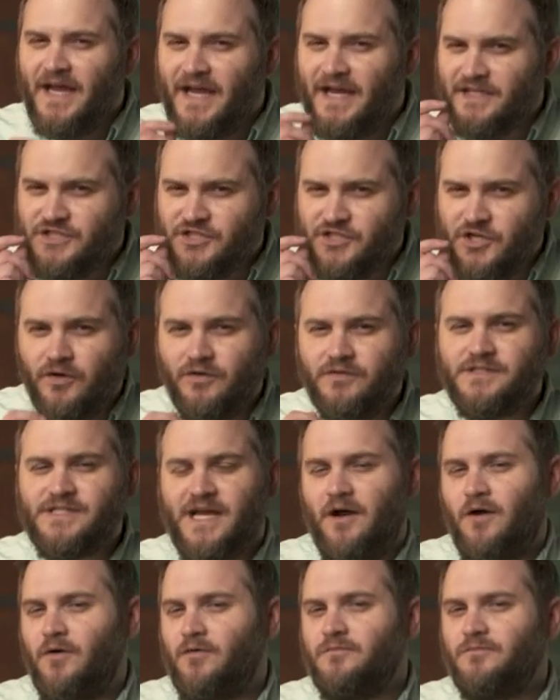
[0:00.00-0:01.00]
It turns
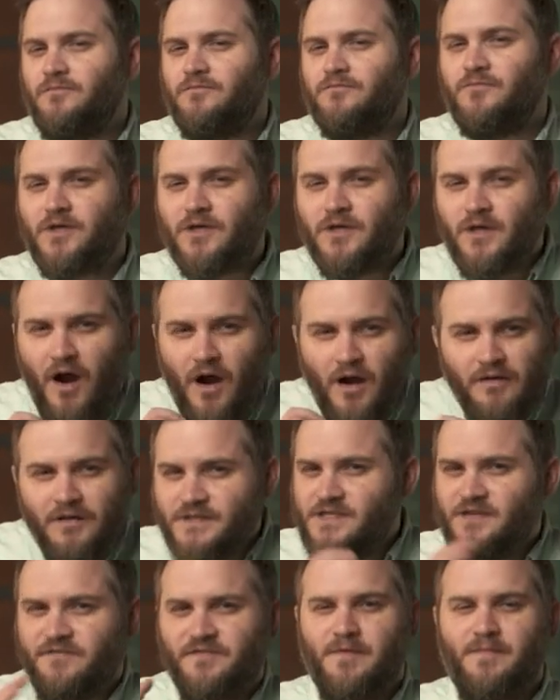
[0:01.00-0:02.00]
out,
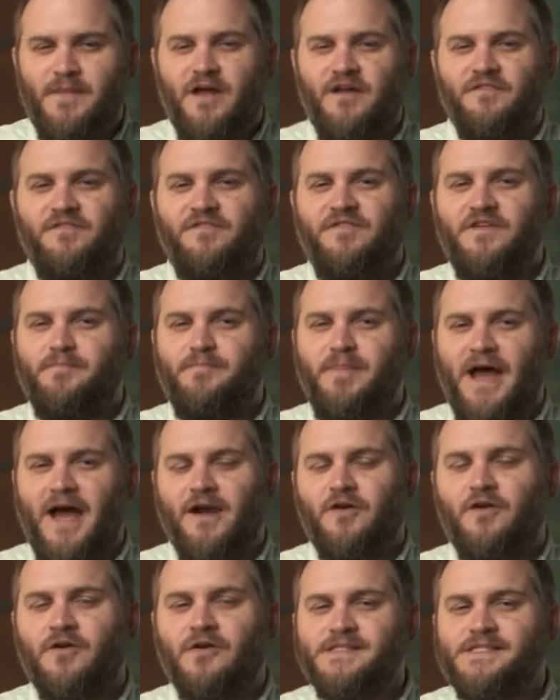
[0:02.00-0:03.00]
regardless of the amount of
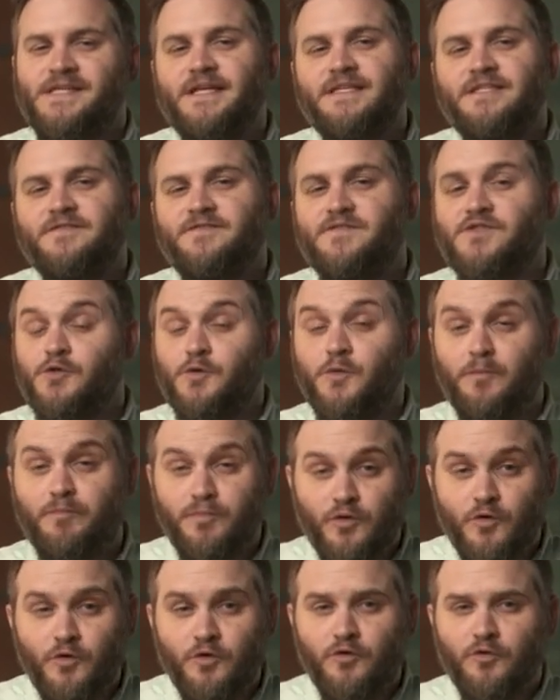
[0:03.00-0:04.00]
feedback or incentives to
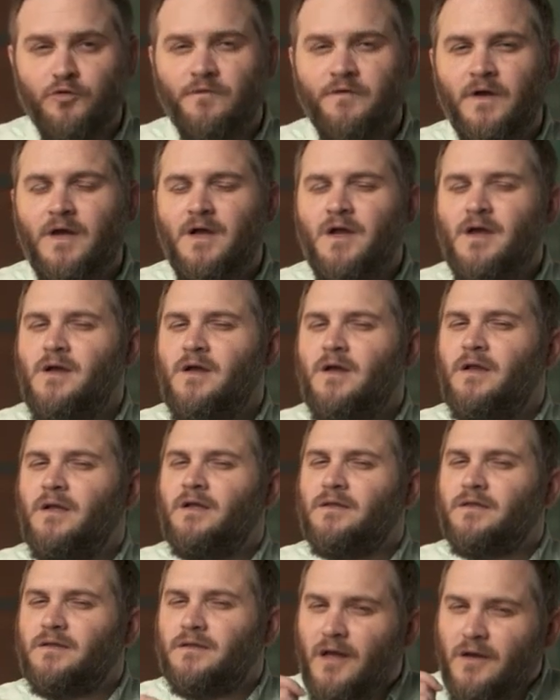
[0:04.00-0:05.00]
improve,
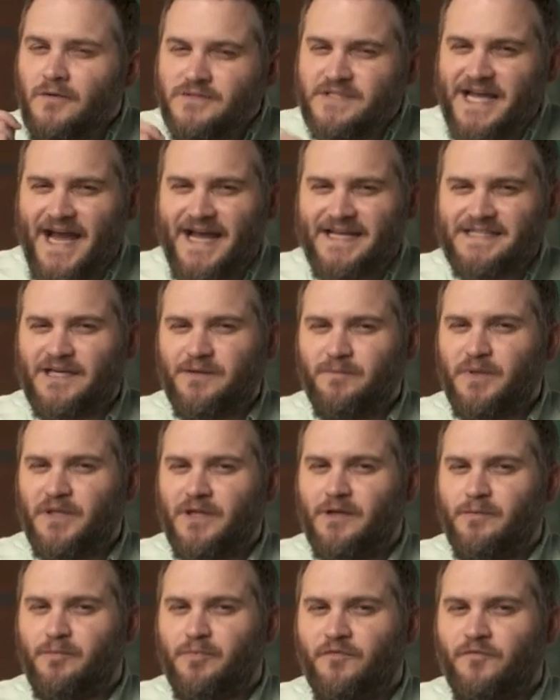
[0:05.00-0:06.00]
low task
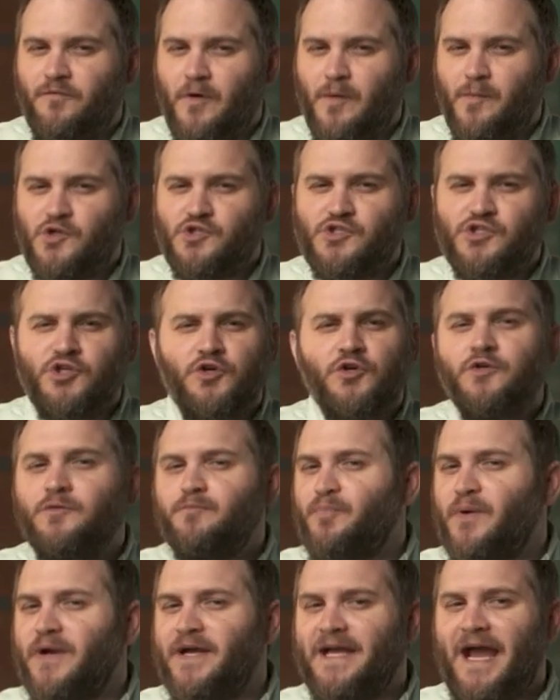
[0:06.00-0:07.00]
ability performers couldn't
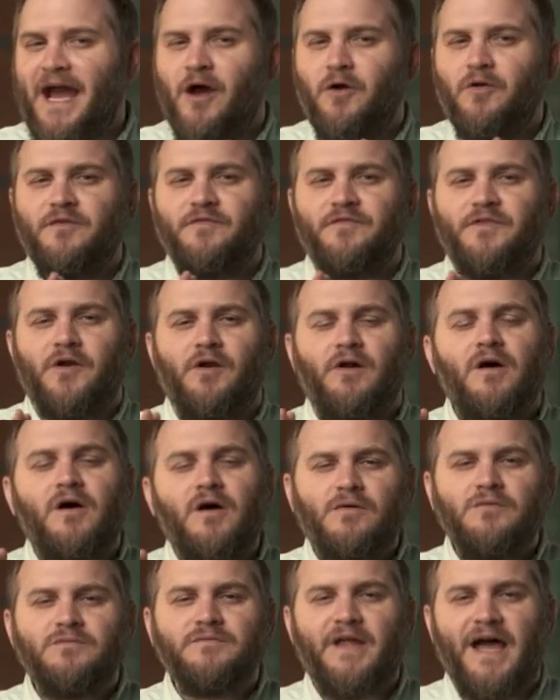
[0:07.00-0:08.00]
break out of their
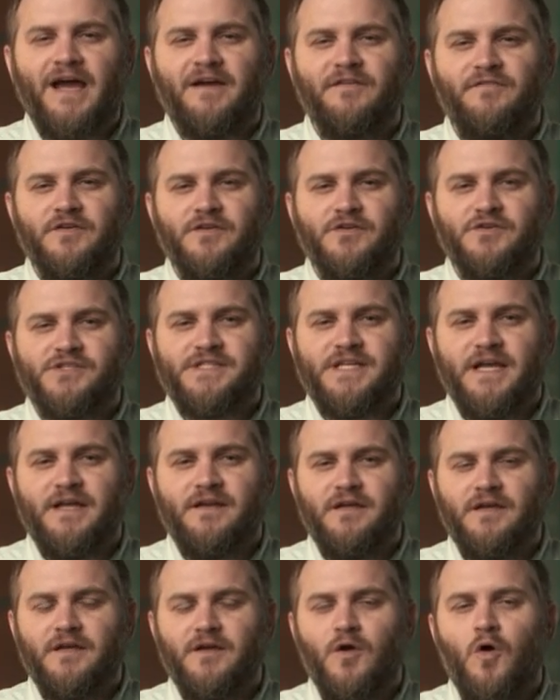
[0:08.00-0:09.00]
own lack of
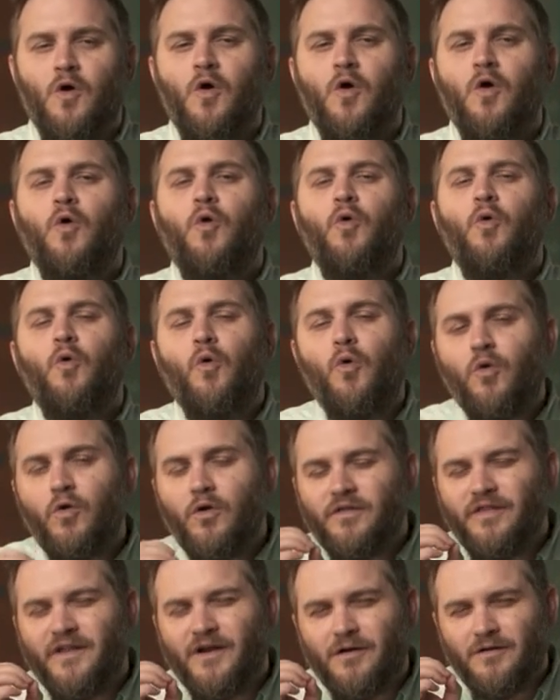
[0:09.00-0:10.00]
understanding
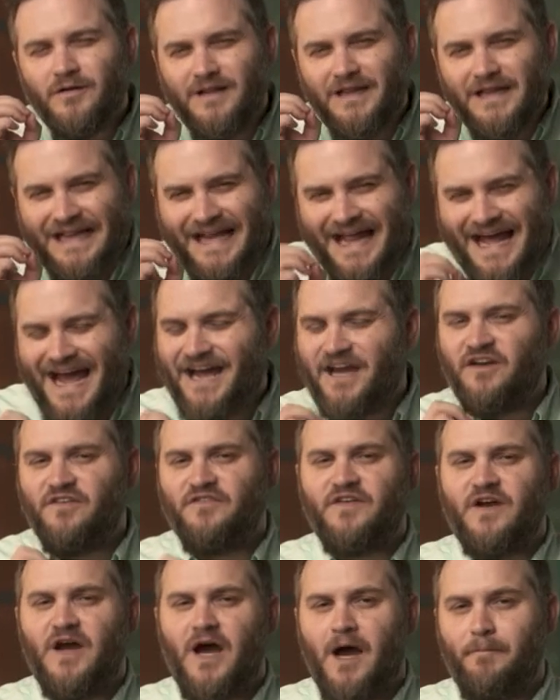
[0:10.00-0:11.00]
or their lack
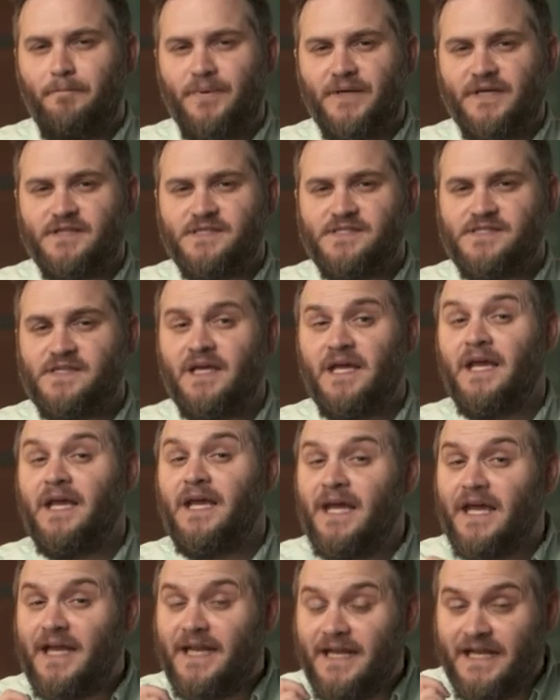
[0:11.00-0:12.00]
of competence
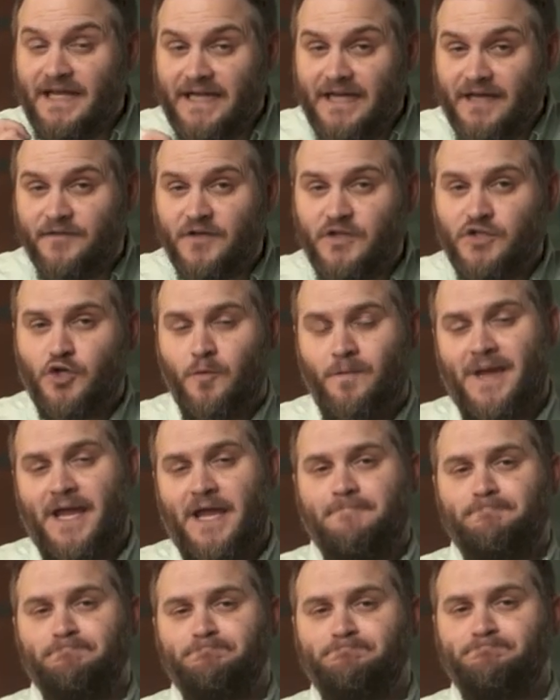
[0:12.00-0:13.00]
in a given
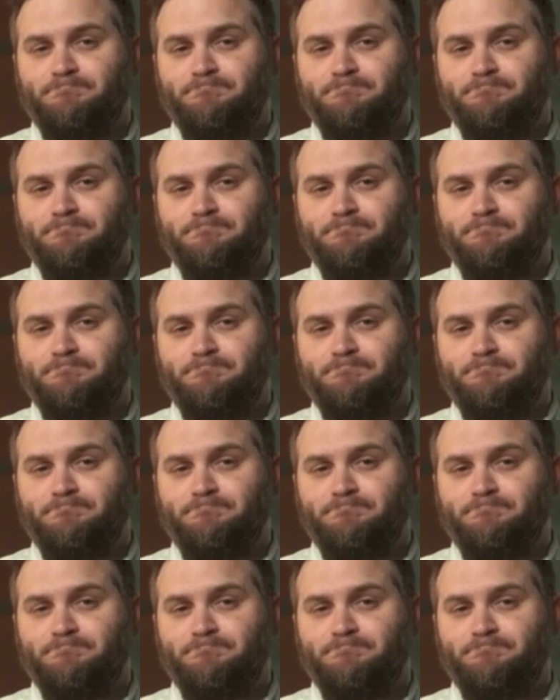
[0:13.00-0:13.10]
domain.